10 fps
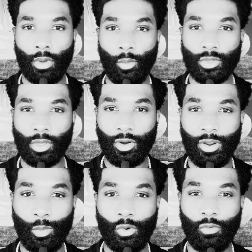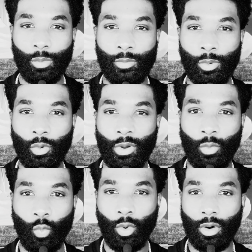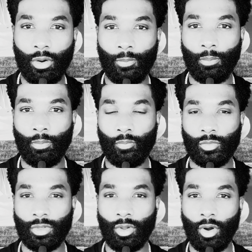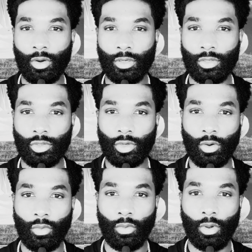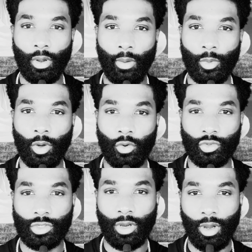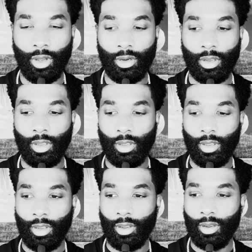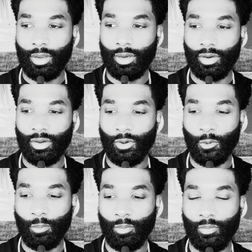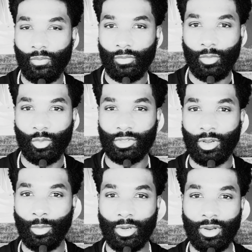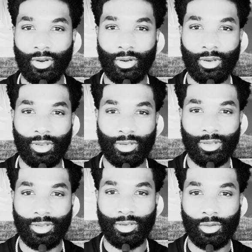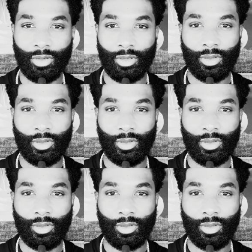Happy Saturday, beautiful people, and welcome to the R&D show. I'm your host, Shad, and to come in here and